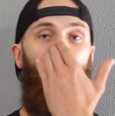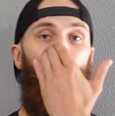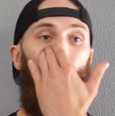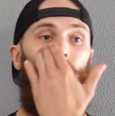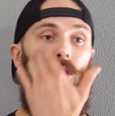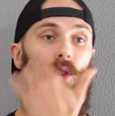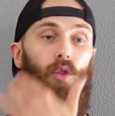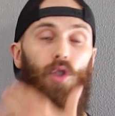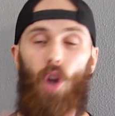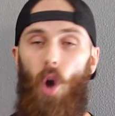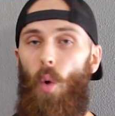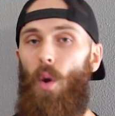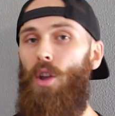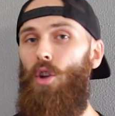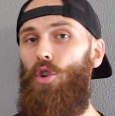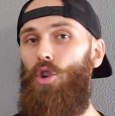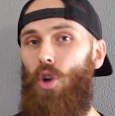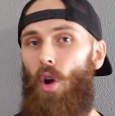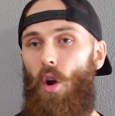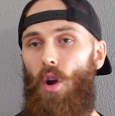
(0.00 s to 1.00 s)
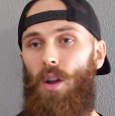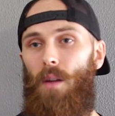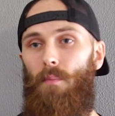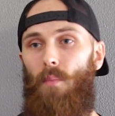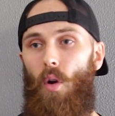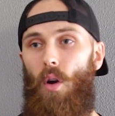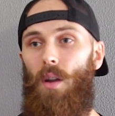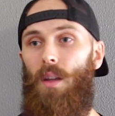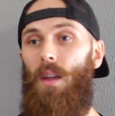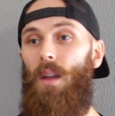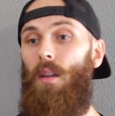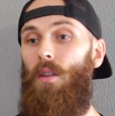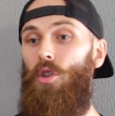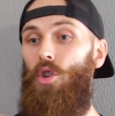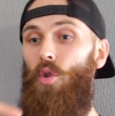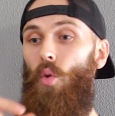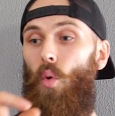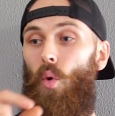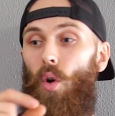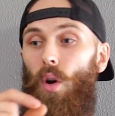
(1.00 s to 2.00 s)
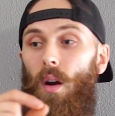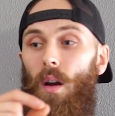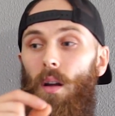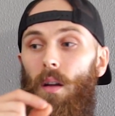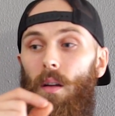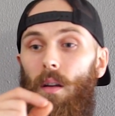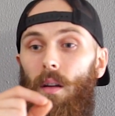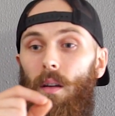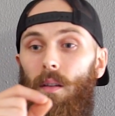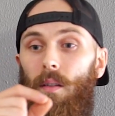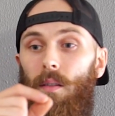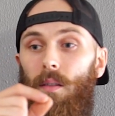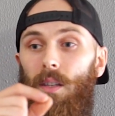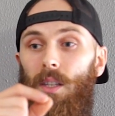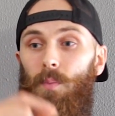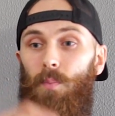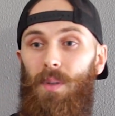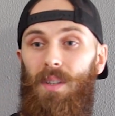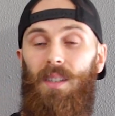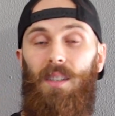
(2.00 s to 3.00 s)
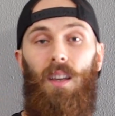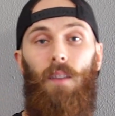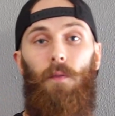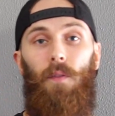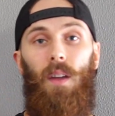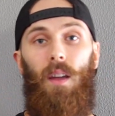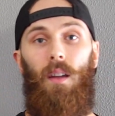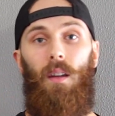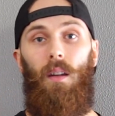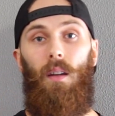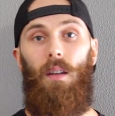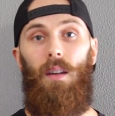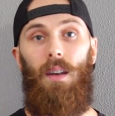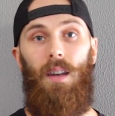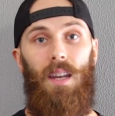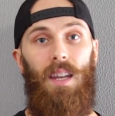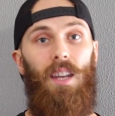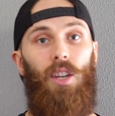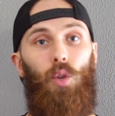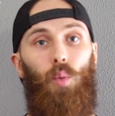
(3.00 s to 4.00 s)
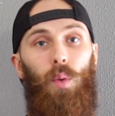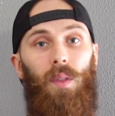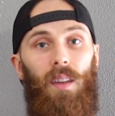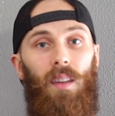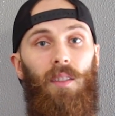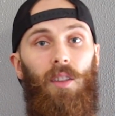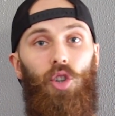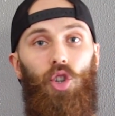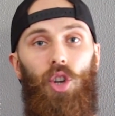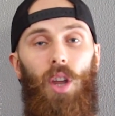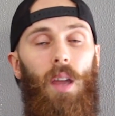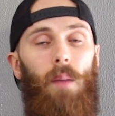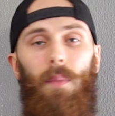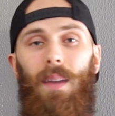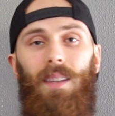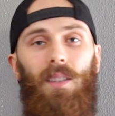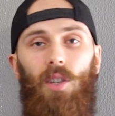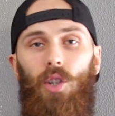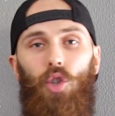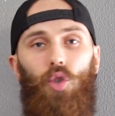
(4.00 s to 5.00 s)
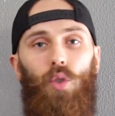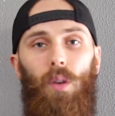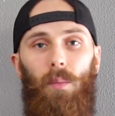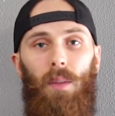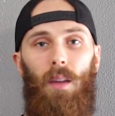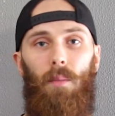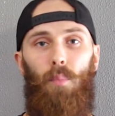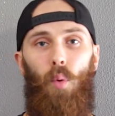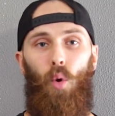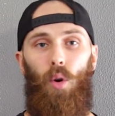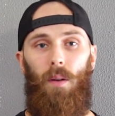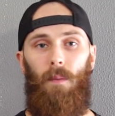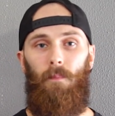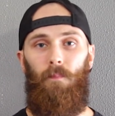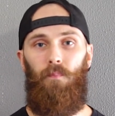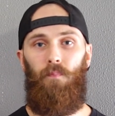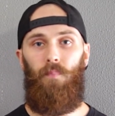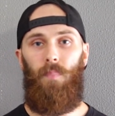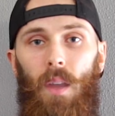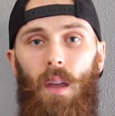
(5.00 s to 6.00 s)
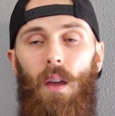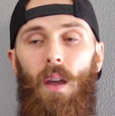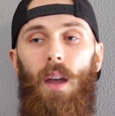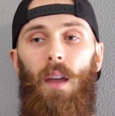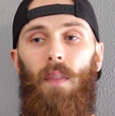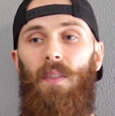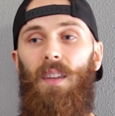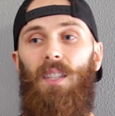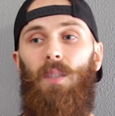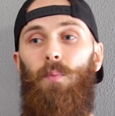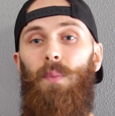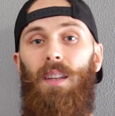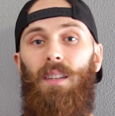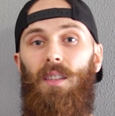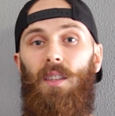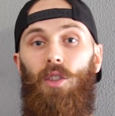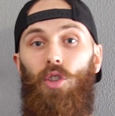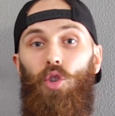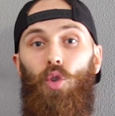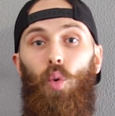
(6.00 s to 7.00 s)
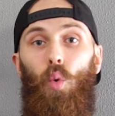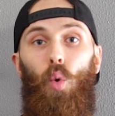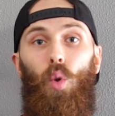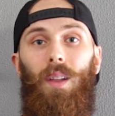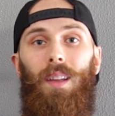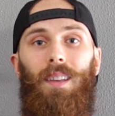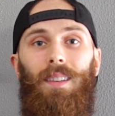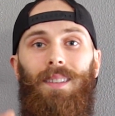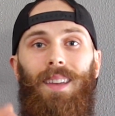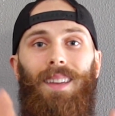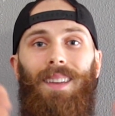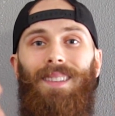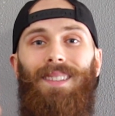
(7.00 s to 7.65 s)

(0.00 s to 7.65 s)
So knowing your target market, your specific niche within the gym, is extremely important. This means that the tool is a